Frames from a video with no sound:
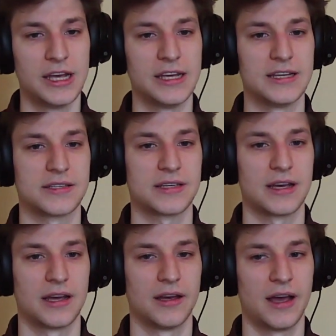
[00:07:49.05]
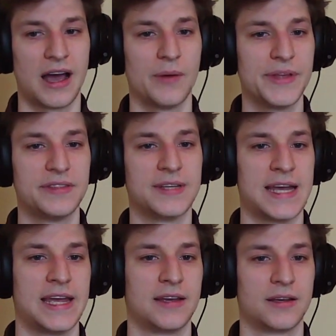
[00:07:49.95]
is how they
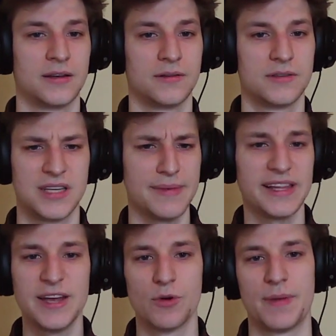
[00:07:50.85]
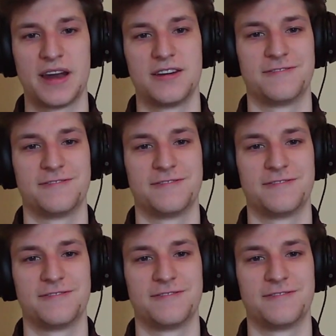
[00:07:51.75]
take seemingly repetitive